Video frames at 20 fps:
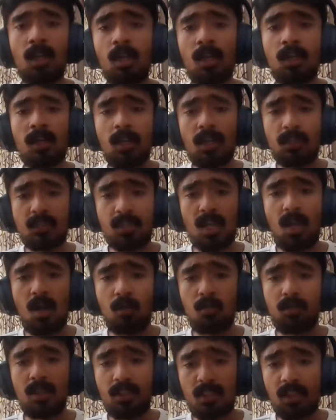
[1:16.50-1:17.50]
That's
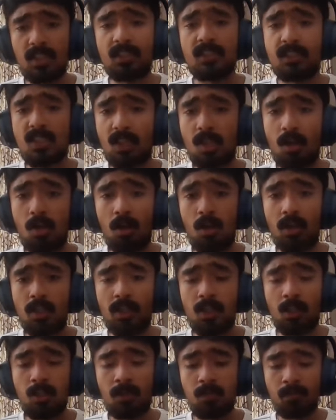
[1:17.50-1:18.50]
how the things are
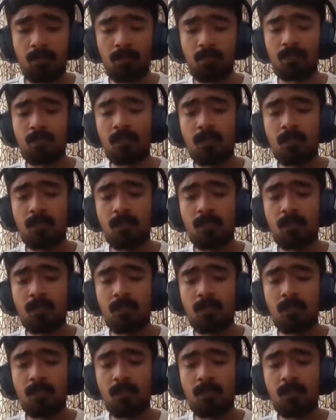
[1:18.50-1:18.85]
going on.